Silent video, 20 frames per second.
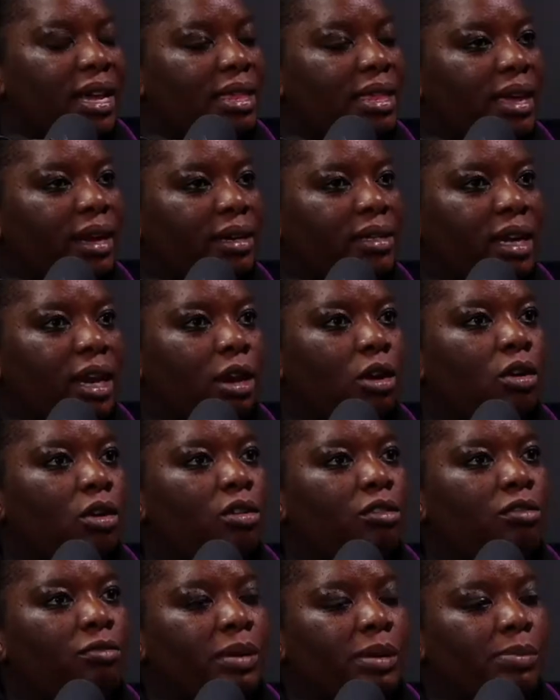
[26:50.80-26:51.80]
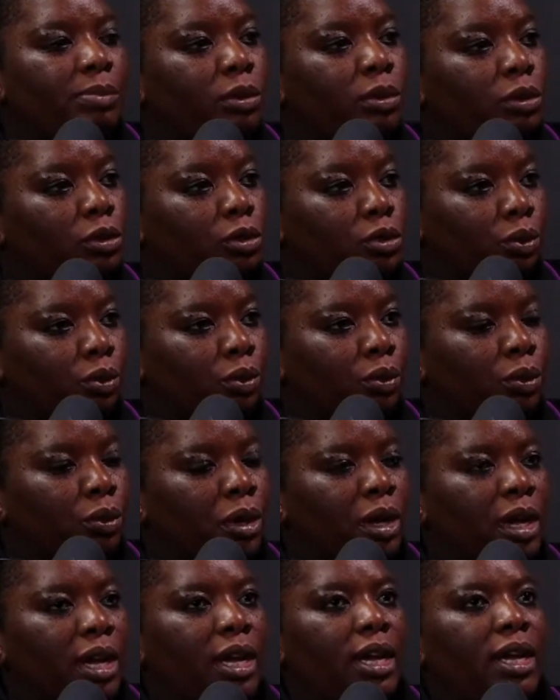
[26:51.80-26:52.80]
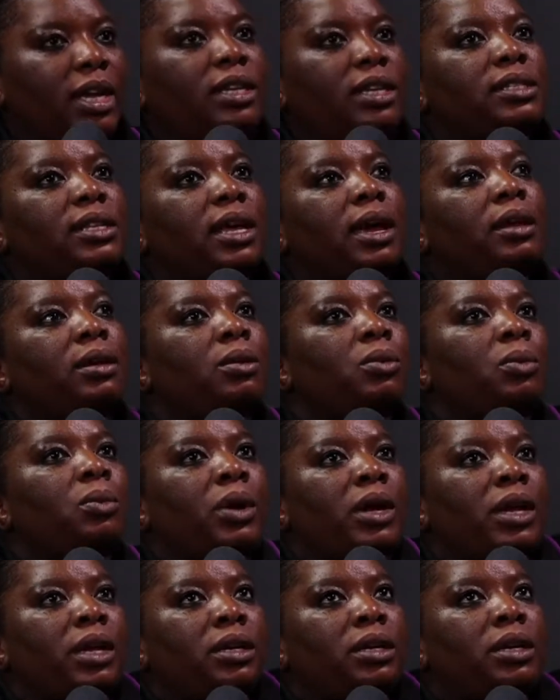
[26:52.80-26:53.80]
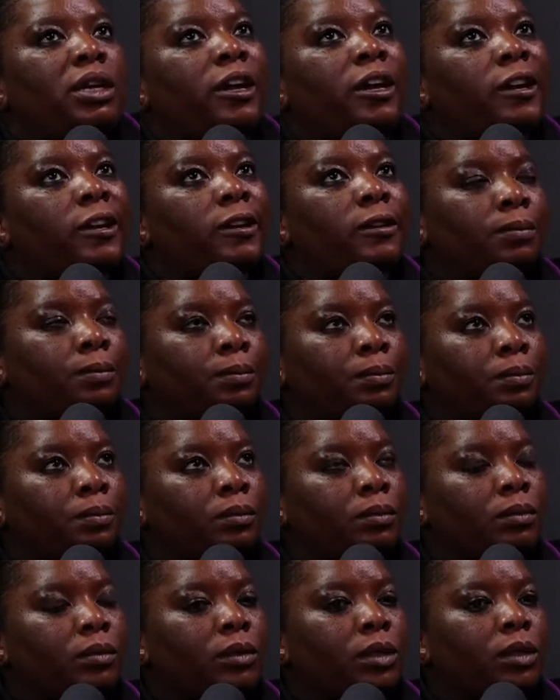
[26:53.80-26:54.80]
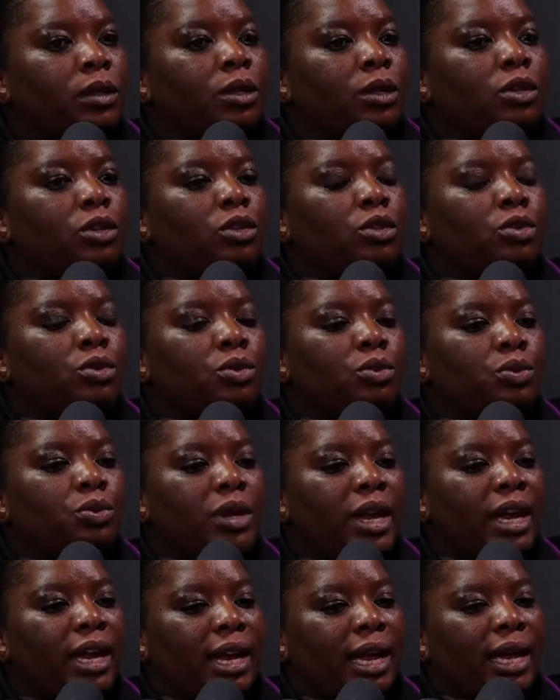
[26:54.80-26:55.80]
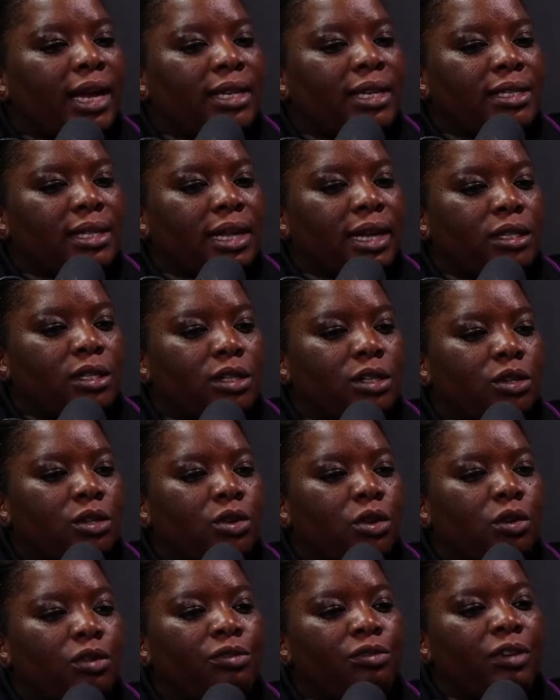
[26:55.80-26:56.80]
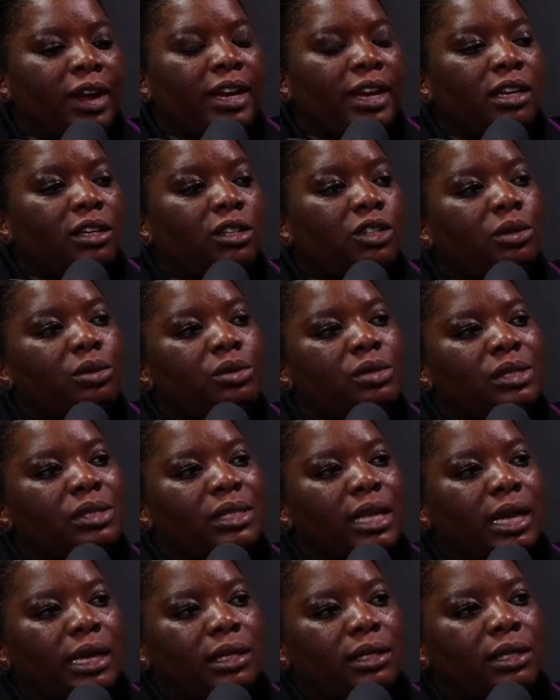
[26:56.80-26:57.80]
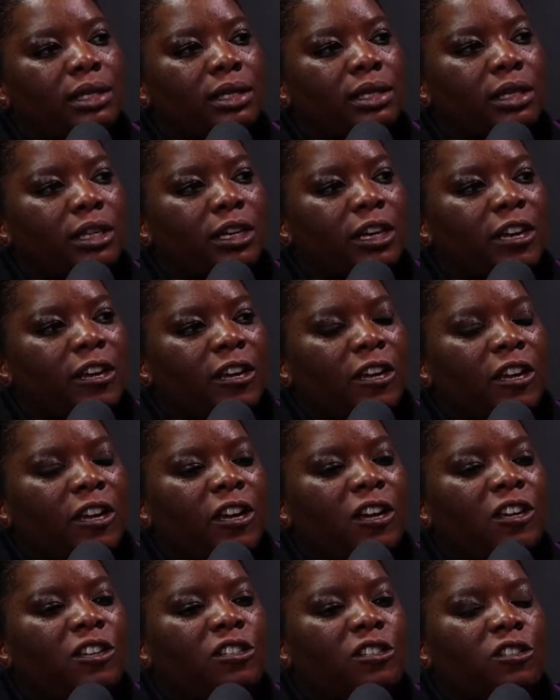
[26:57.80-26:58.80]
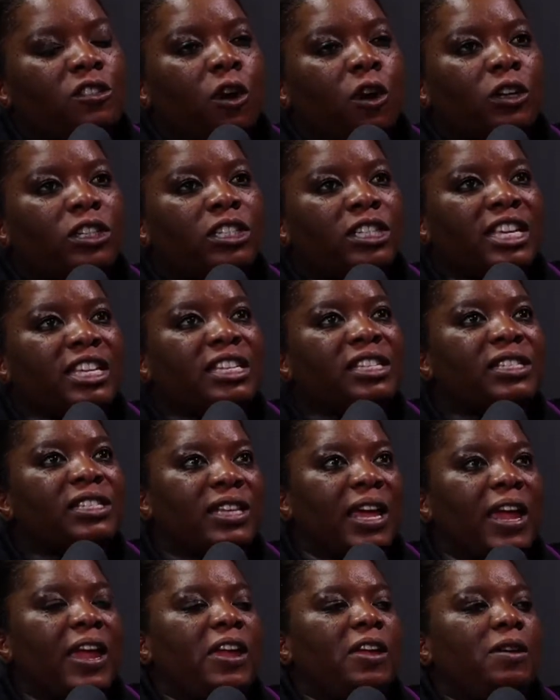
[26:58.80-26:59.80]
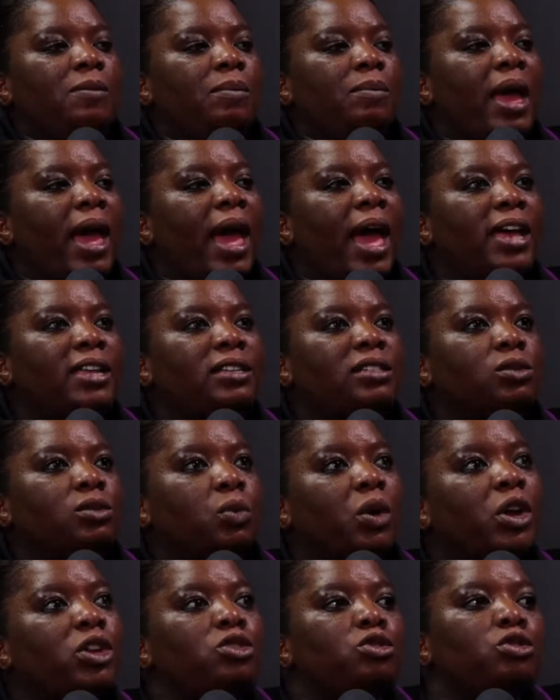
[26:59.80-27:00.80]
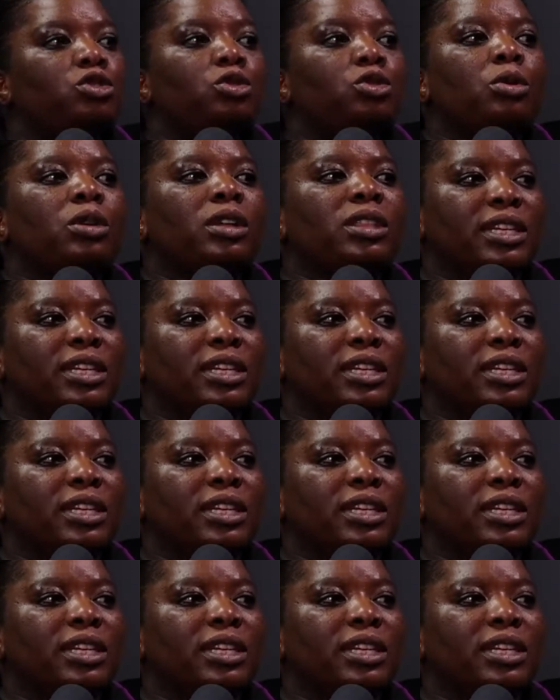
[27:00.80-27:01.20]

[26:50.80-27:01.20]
that a lot of people do is that when you realize that your financial state is not the same as when you took the